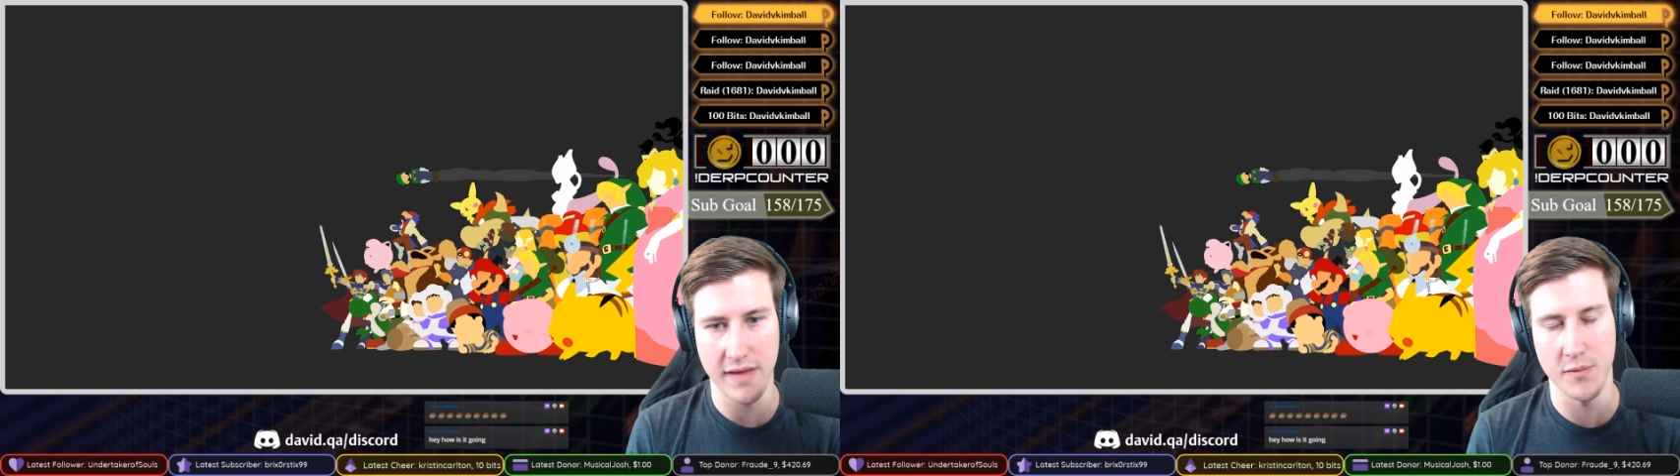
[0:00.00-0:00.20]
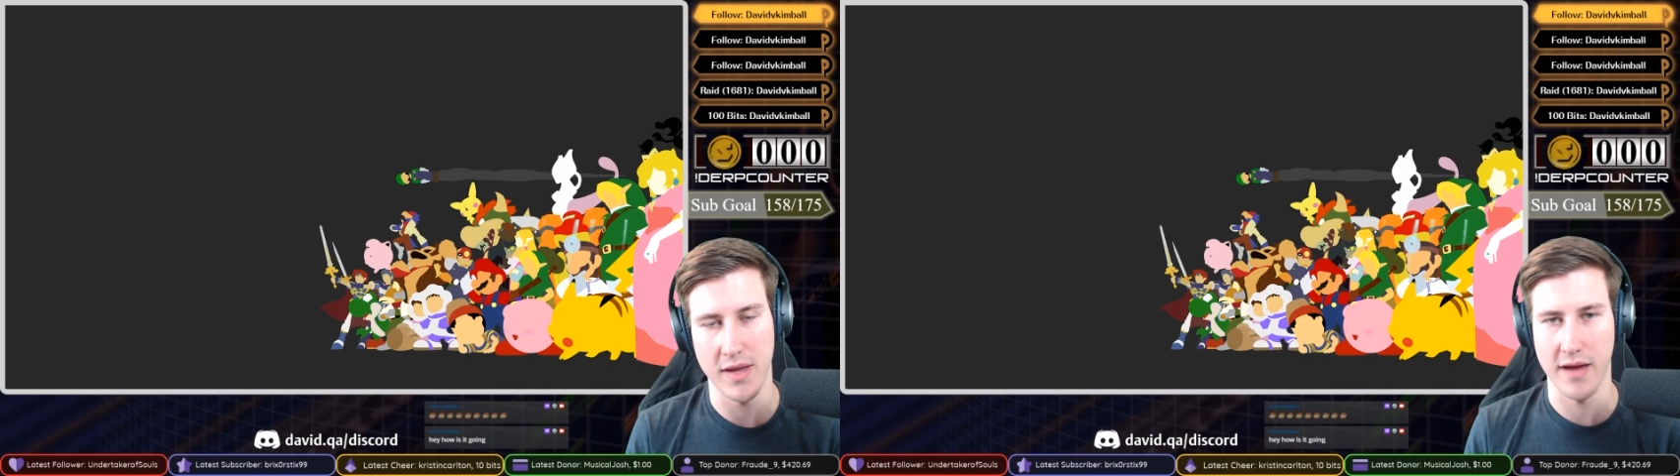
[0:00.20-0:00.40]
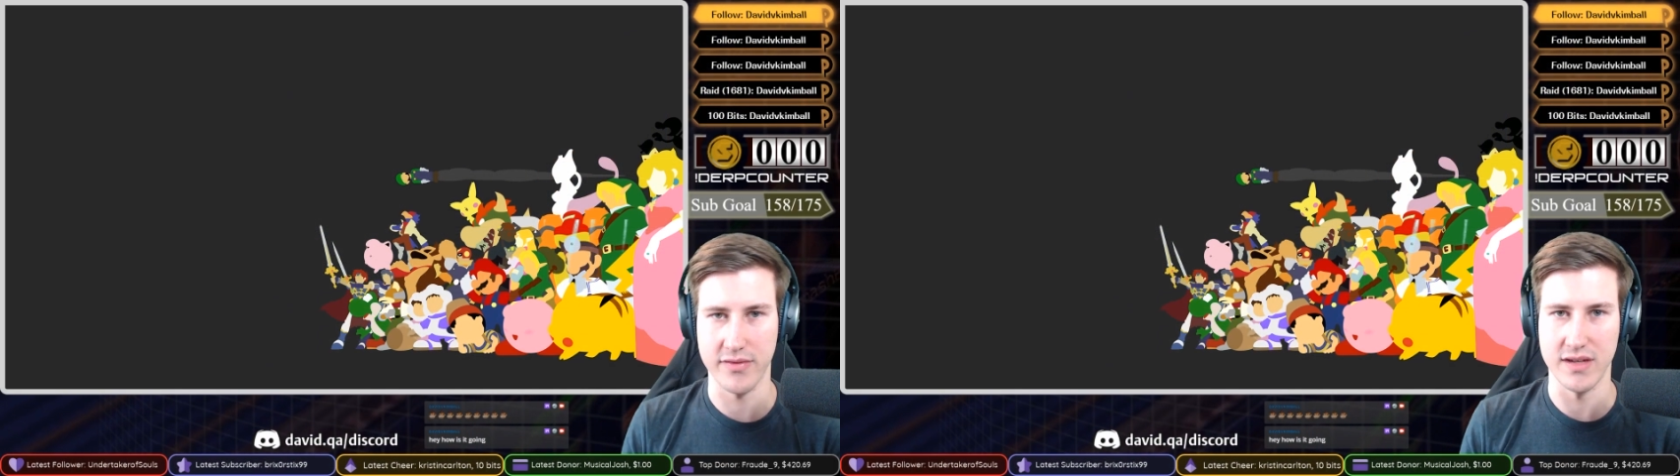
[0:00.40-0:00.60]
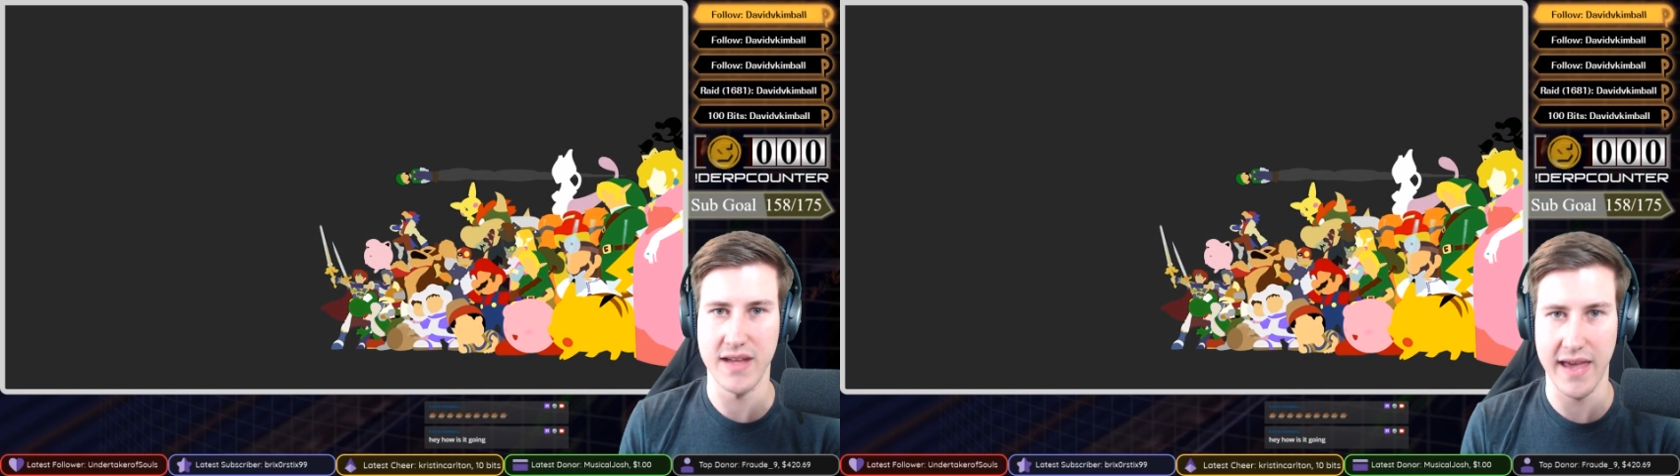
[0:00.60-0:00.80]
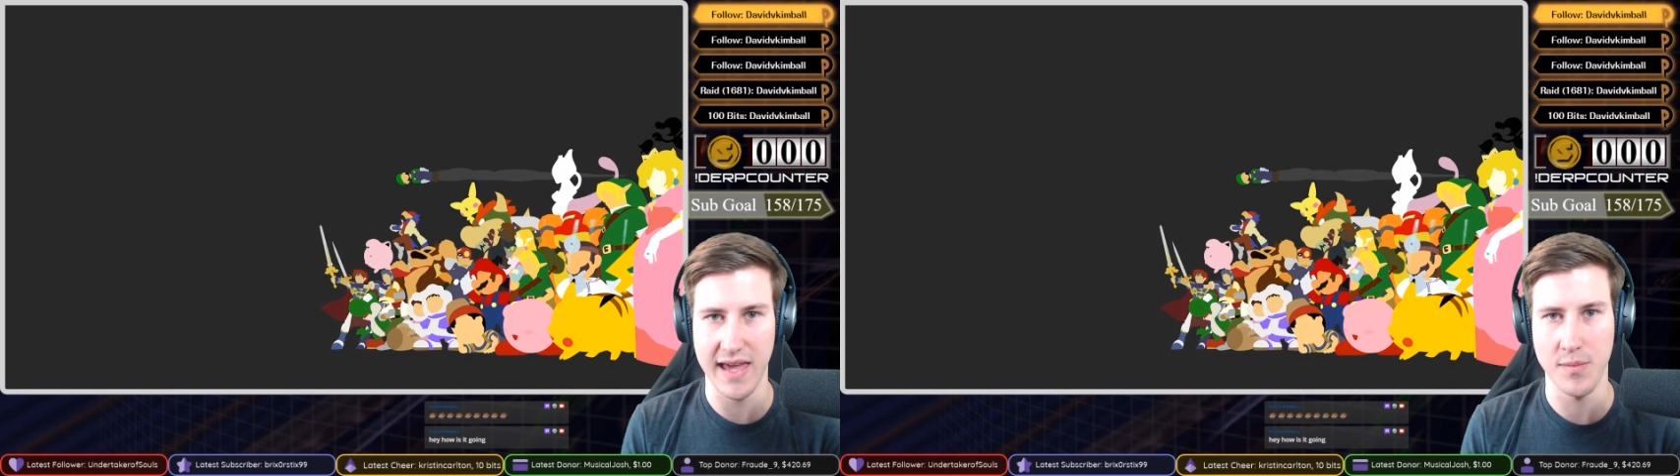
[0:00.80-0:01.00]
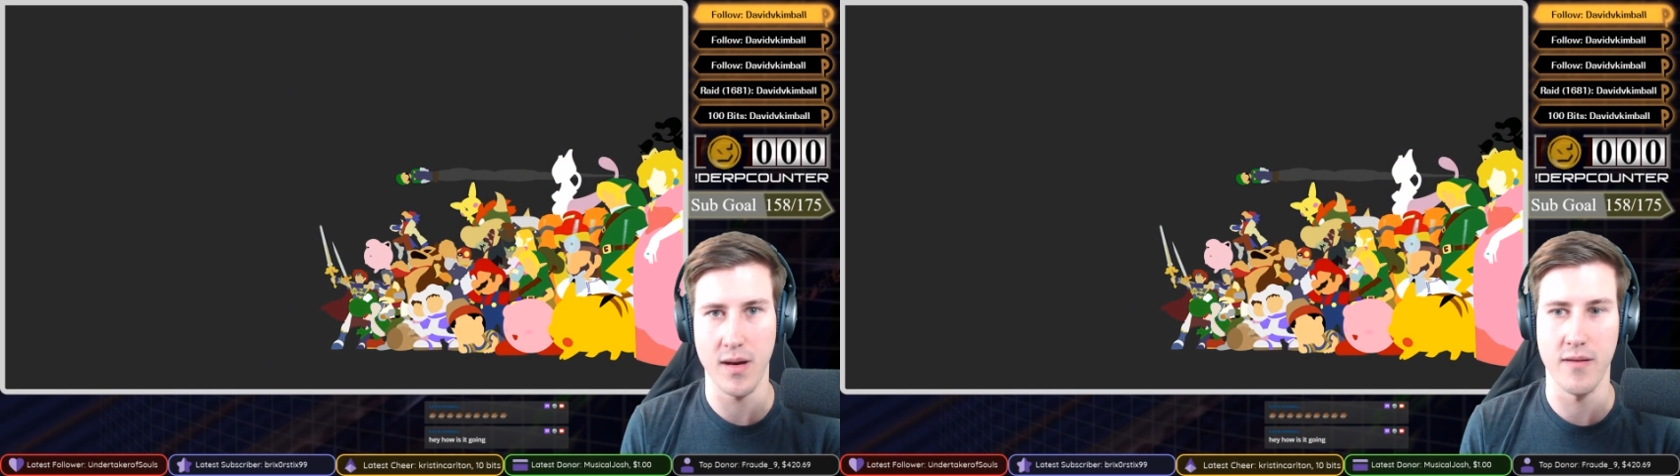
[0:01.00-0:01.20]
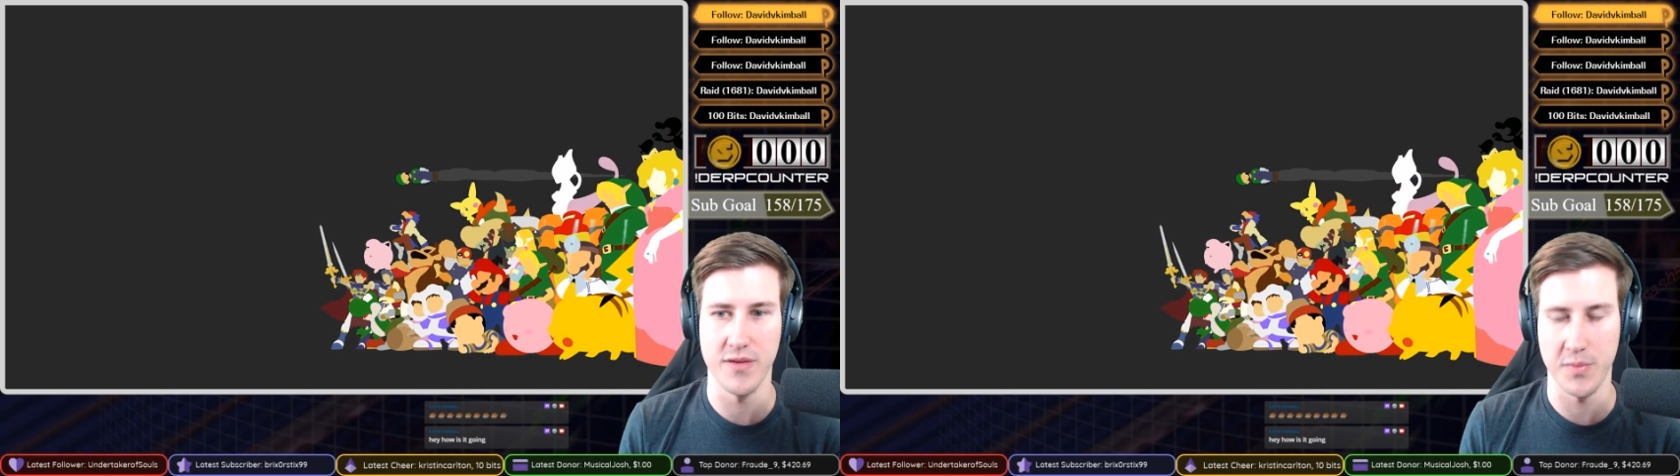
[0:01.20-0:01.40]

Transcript: and then we have the name of the